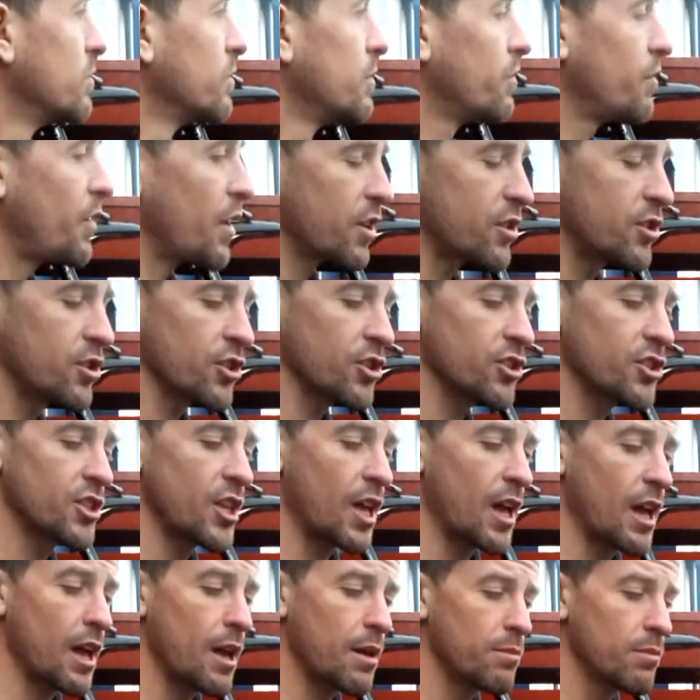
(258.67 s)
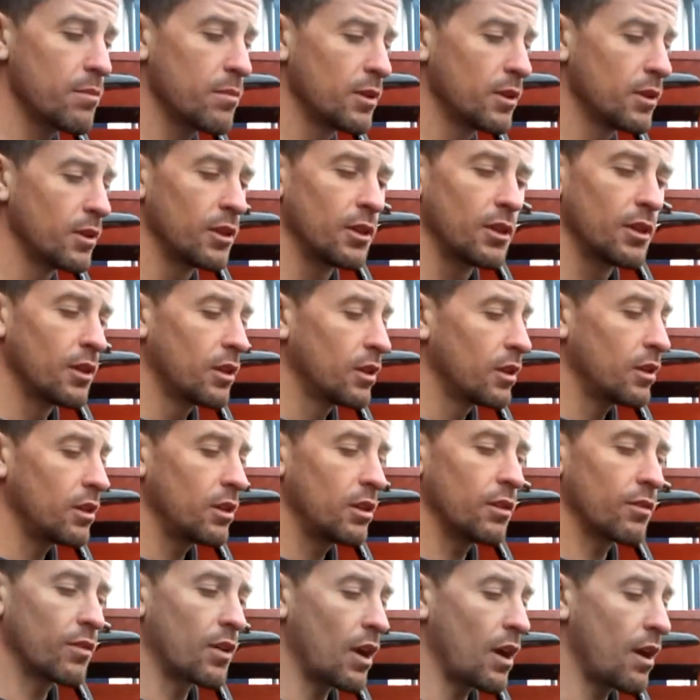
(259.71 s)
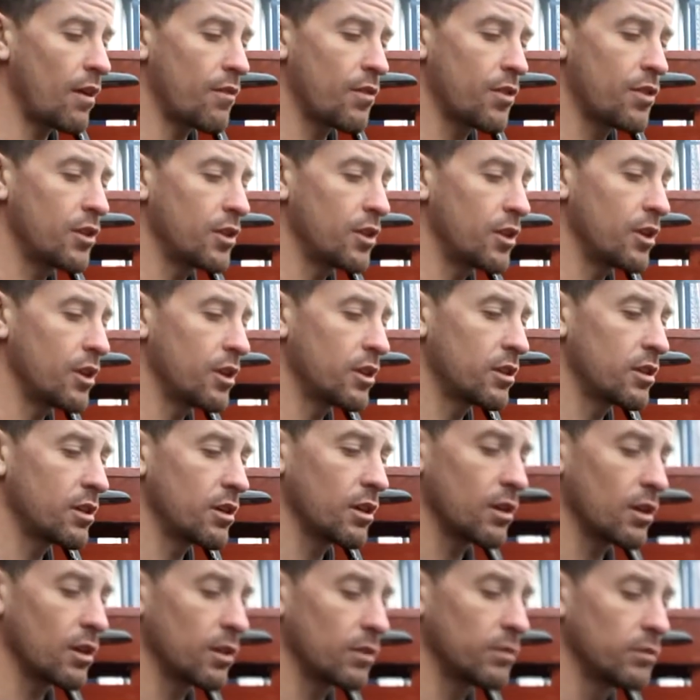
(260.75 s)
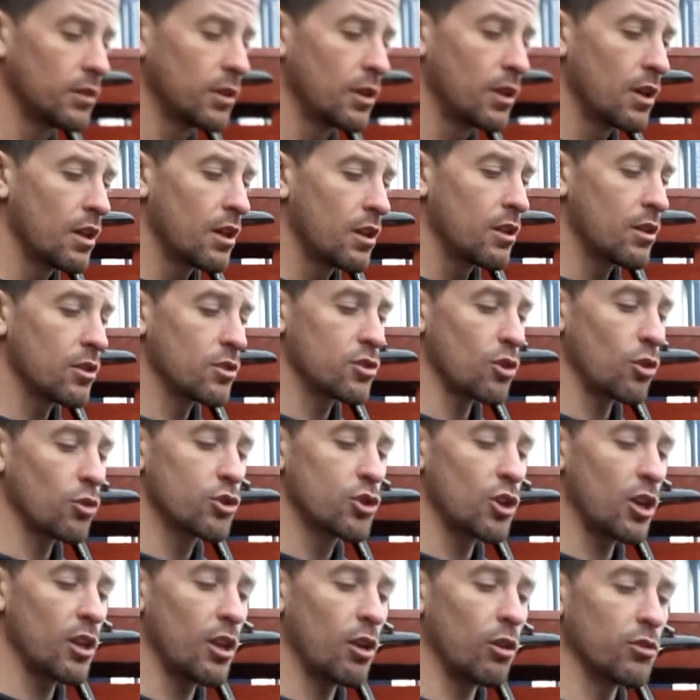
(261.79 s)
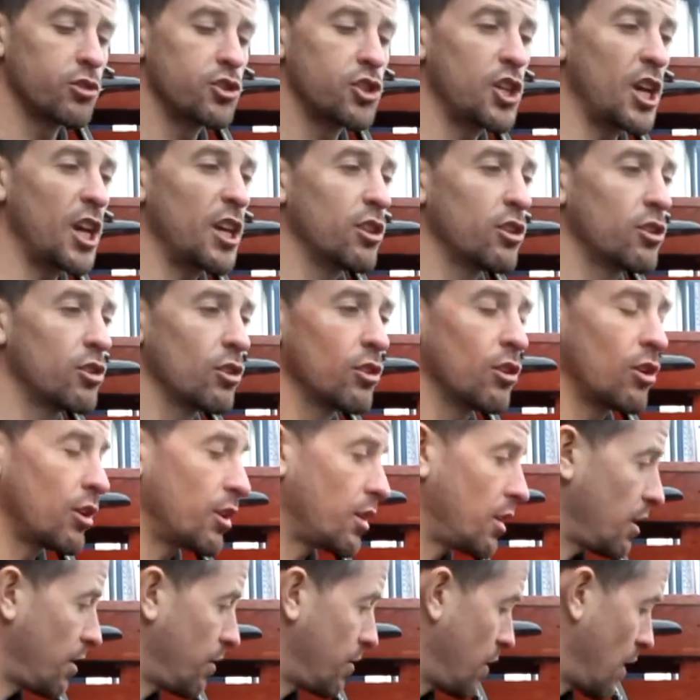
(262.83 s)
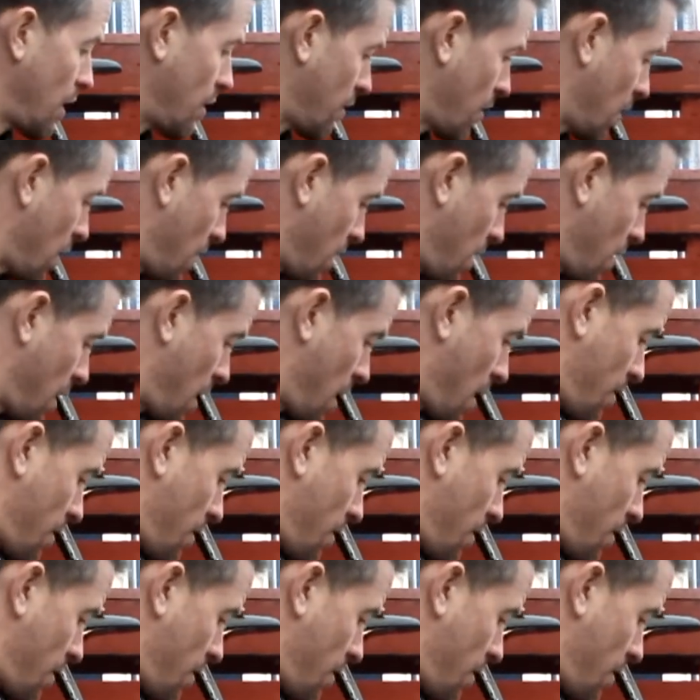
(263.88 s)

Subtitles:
fix your stem, you've got everything you need here. There's also a little chain tool on it if you ever have